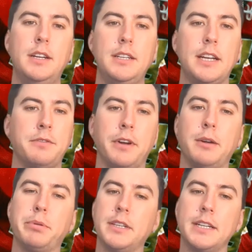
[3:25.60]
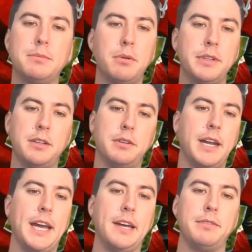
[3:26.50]
gets very predictable when they don't
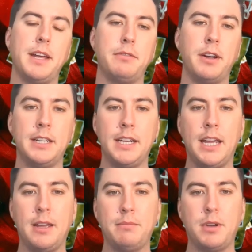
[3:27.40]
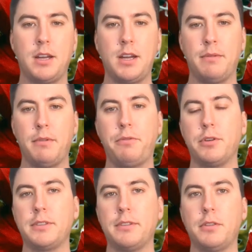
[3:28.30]
have that running game. It
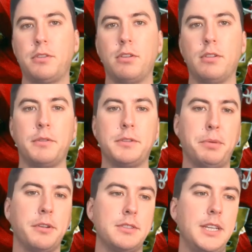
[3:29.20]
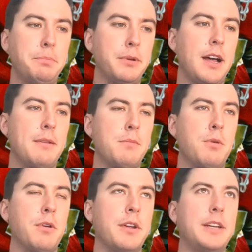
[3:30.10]
forces them to throw the ball deep a lot
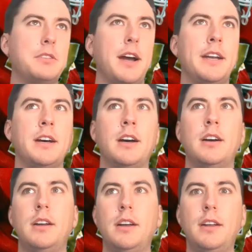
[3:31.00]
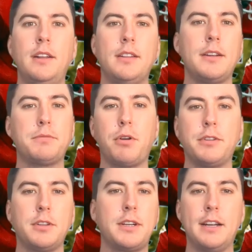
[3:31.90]
more. They're
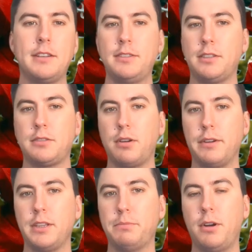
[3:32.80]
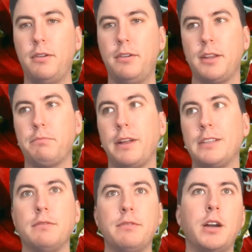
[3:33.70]
constantly just throwing the ball, and that makes
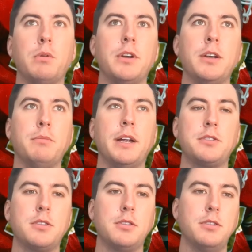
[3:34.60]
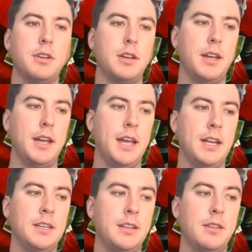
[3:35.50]
them very one-dimensional.
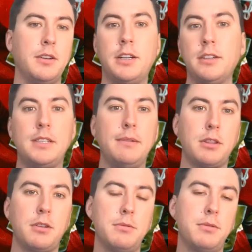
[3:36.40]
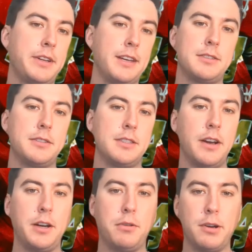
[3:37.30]
And they're a good team at throwing the ball. Case Cook's a
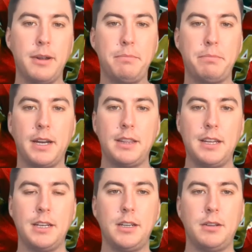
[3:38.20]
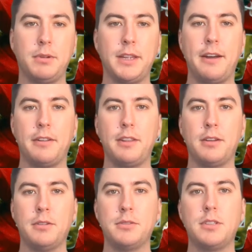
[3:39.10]
great quarterback, but I think without
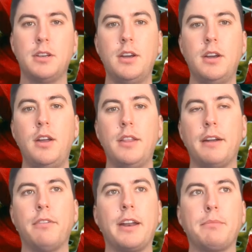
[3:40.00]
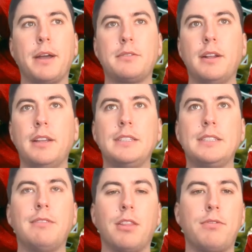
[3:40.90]
that running back to at least
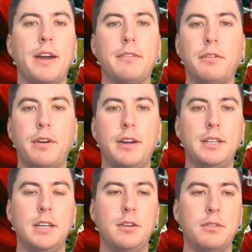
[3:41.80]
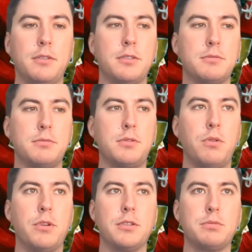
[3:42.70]
get the threat of a run, those
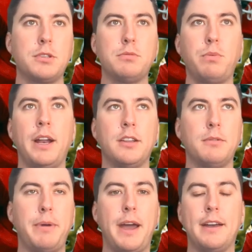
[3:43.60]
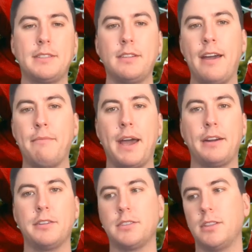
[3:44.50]
corners were just waiting on the pass, the
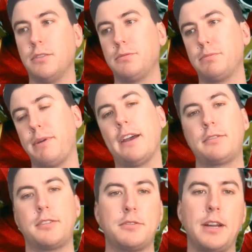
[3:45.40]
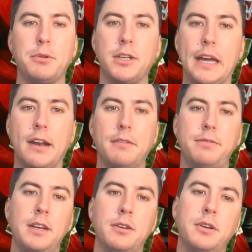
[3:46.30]
linebackers, those pass rushers are able to get
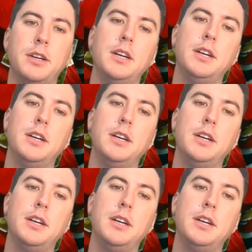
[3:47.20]
upfield,